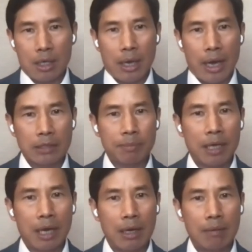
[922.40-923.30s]
has
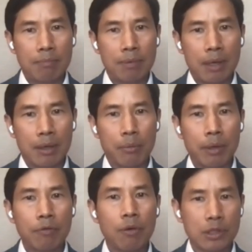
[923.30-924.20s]
become a
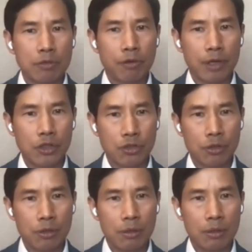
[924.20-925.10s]
grave cause for
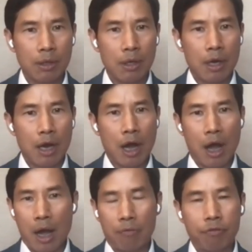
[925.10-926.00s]
concern
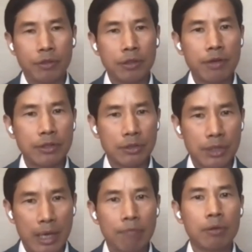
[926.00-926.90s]
for
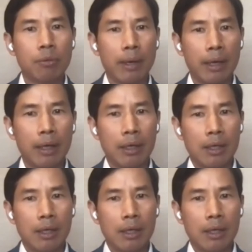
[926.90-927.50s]
investors everywhere.